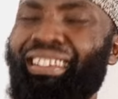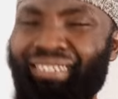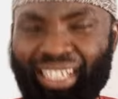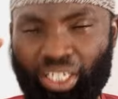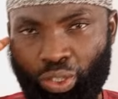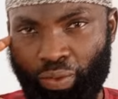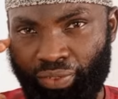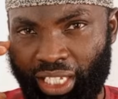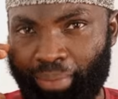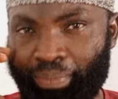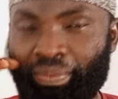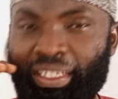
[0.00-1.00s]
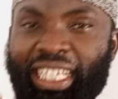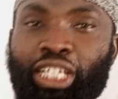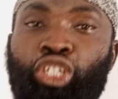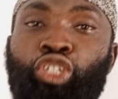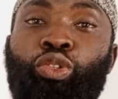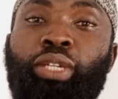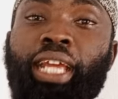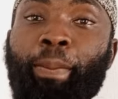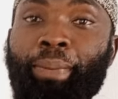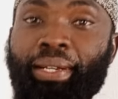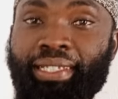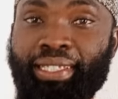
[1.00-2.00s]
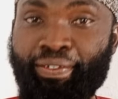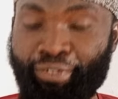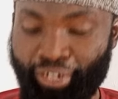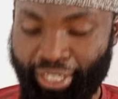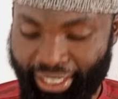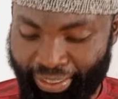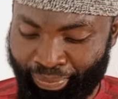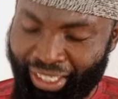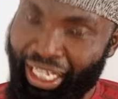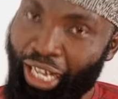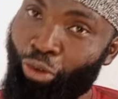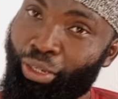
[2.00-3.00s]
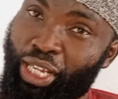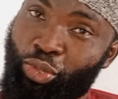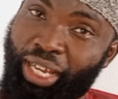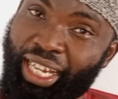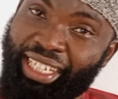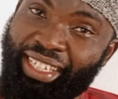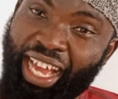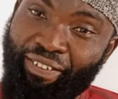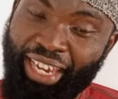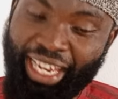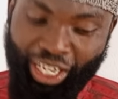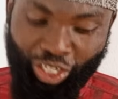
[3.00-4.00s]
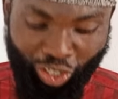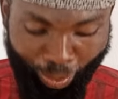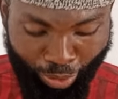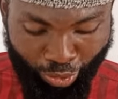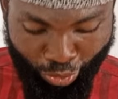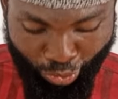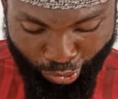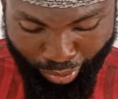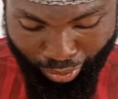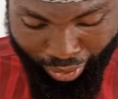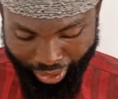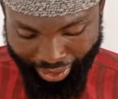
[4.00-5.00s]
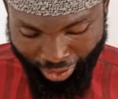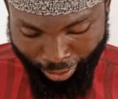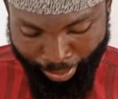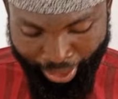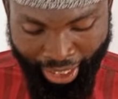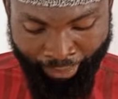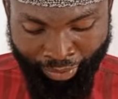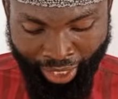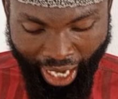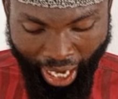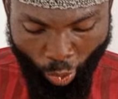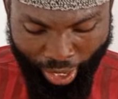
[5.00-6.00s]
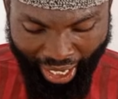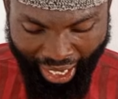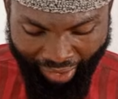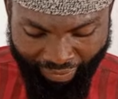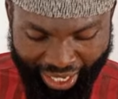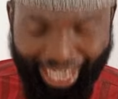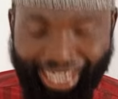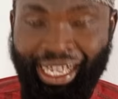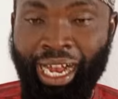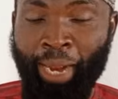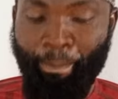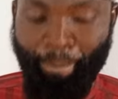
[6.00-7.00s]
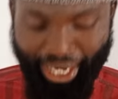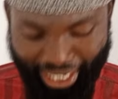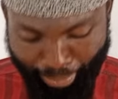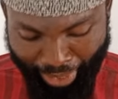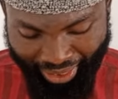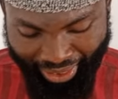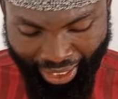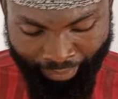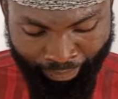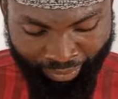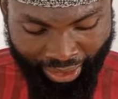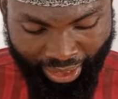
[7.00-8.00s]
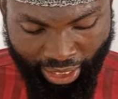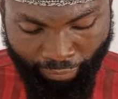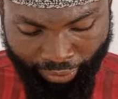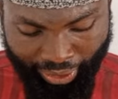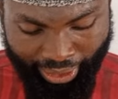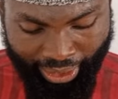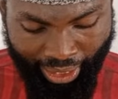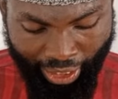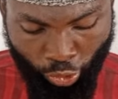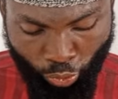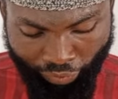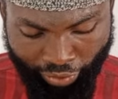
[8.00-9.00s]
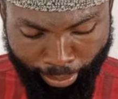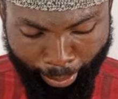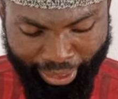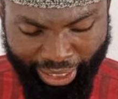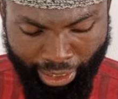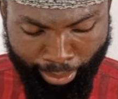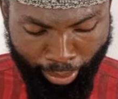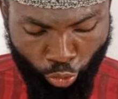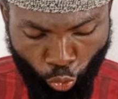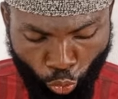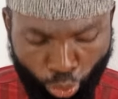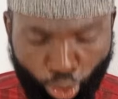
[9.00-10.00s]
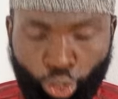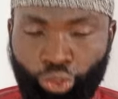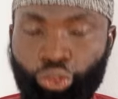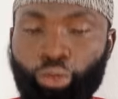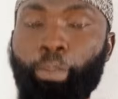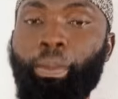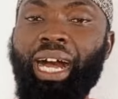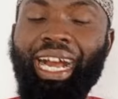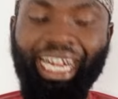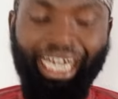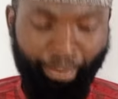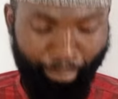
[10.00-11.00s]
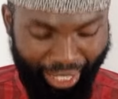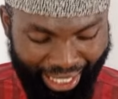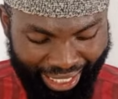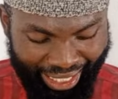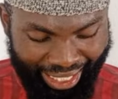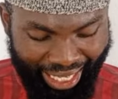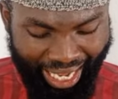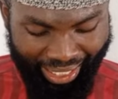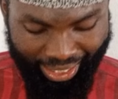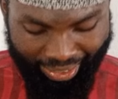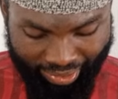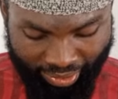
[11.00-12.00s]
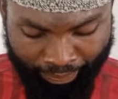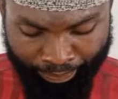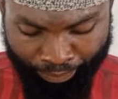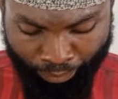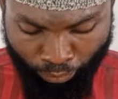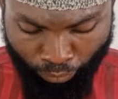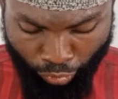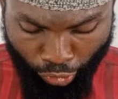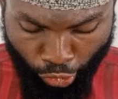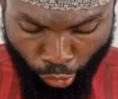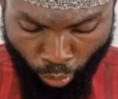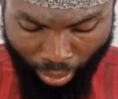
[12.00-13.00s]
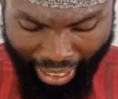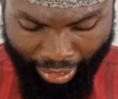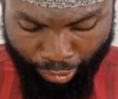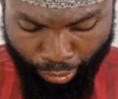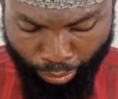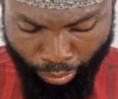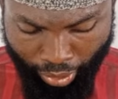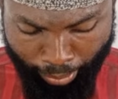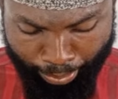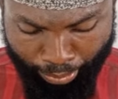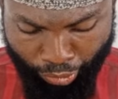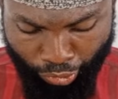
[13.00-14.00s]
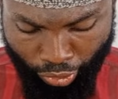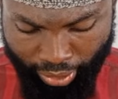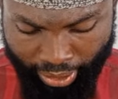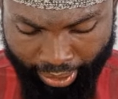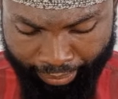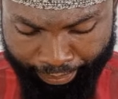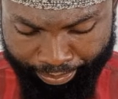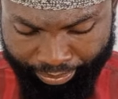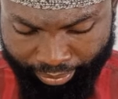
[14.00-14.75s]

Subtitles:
and the rest of them into their passive voice. Now let's quickly dive into our Qudurus al-Lughat al-Arabiyyah, and we have here ta'ammal al-mithal lil-fi'l al-ajwaf al-mabni lil-majhul thumma akmil al-naqis. You are to study